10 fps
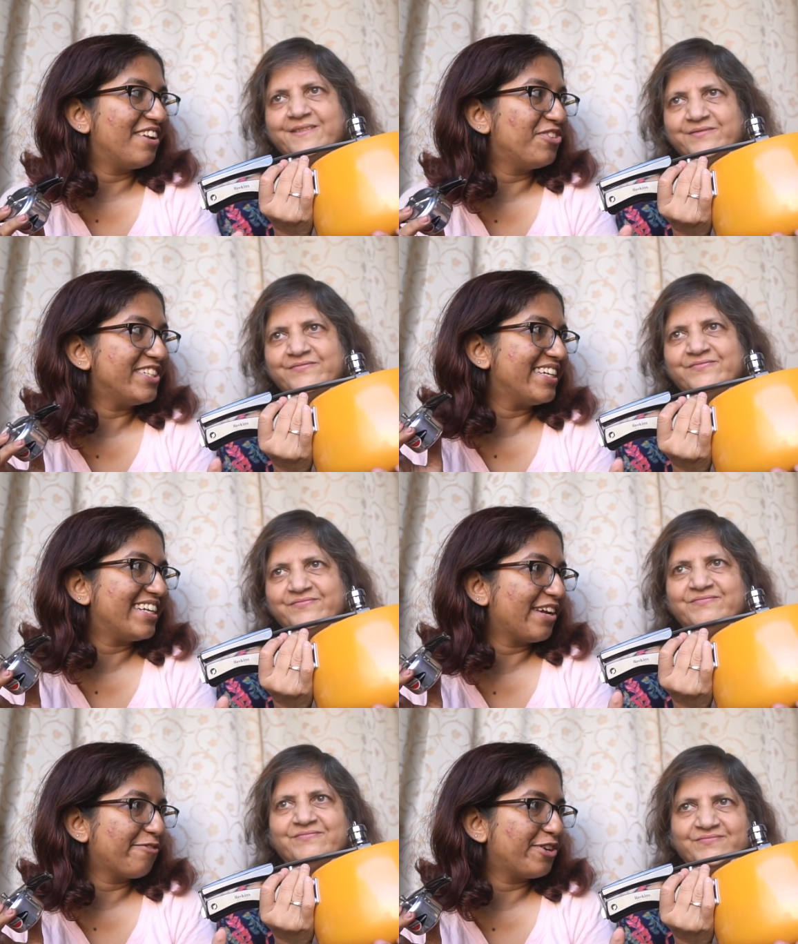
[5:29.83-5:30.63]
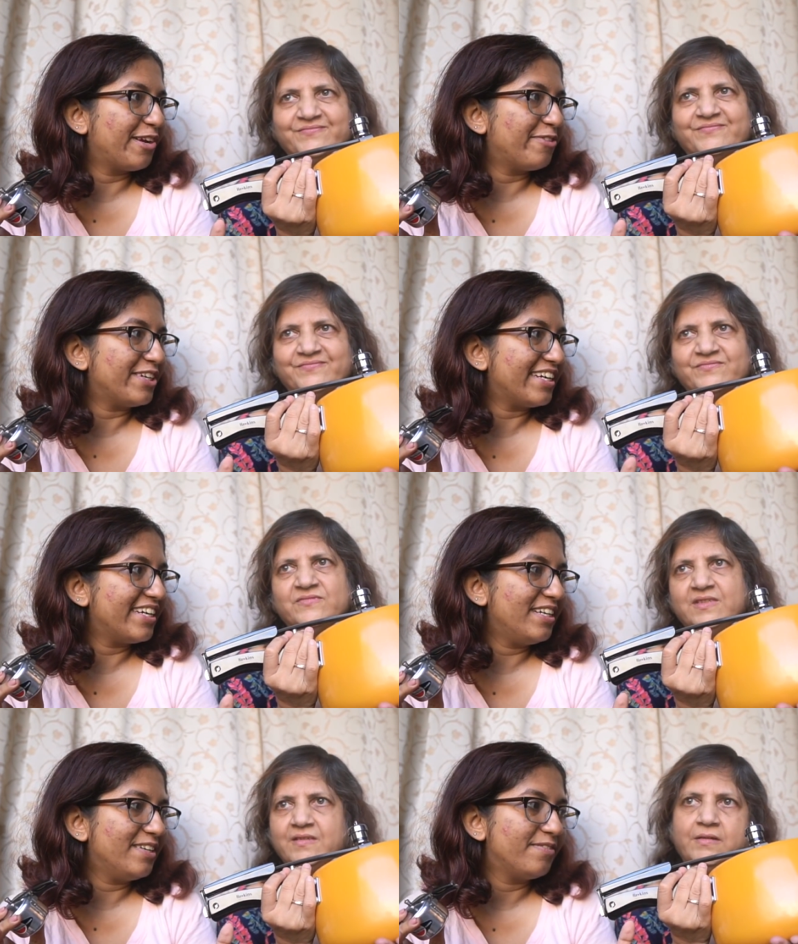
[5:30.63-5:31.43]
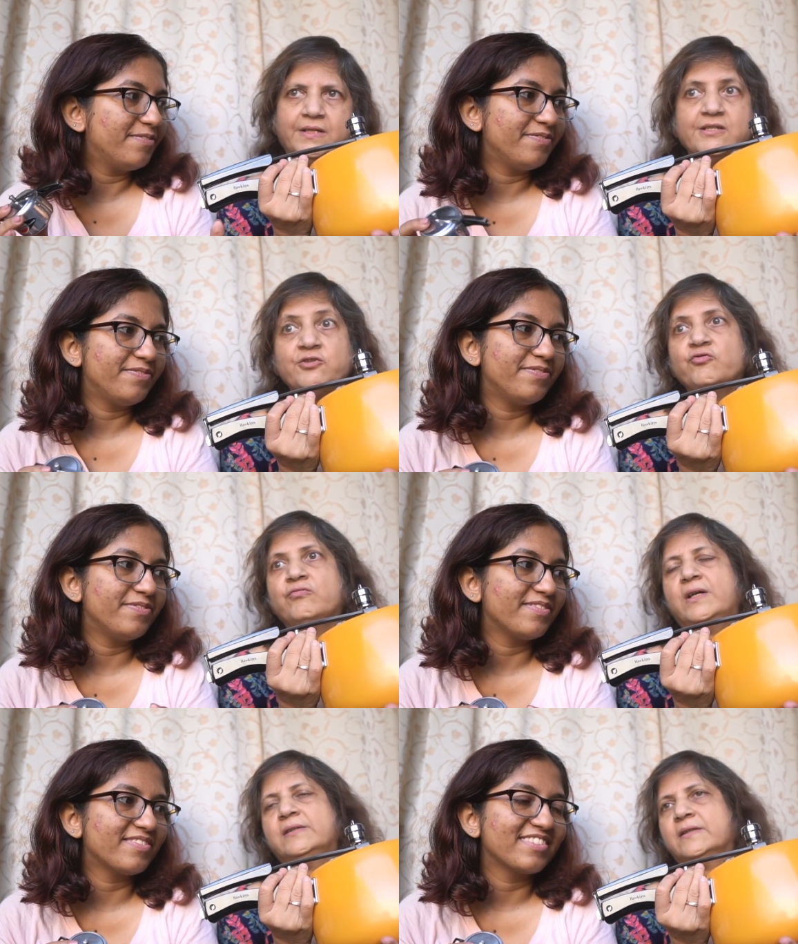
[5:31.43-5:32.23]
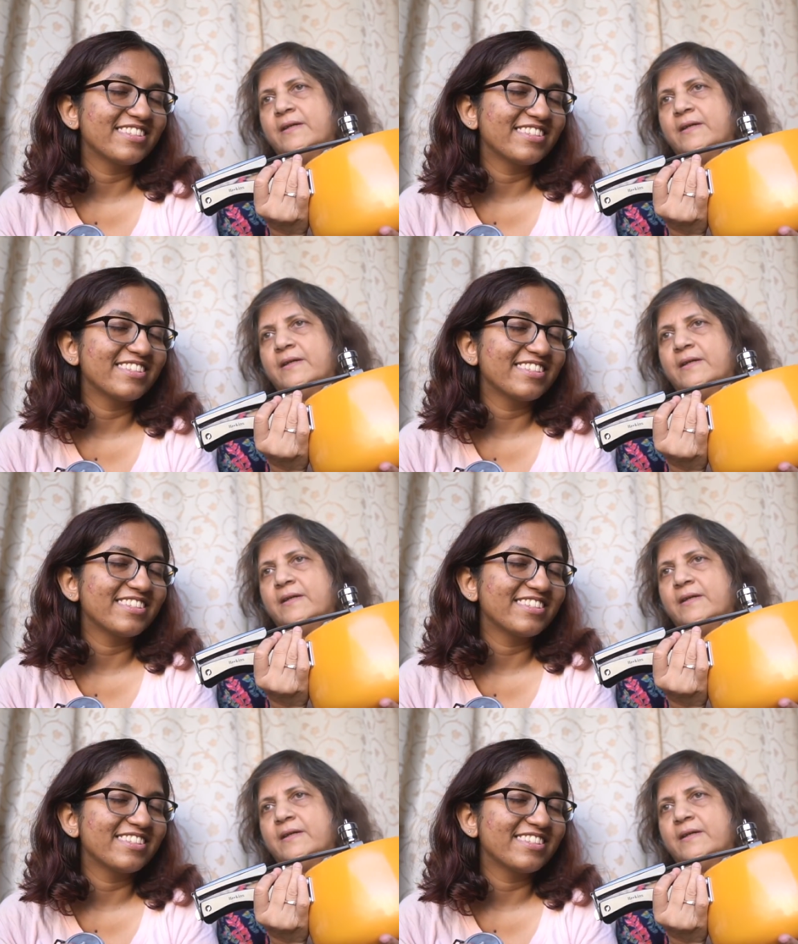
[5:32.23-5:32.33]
Speaker 1: it will take like forever right at least two hours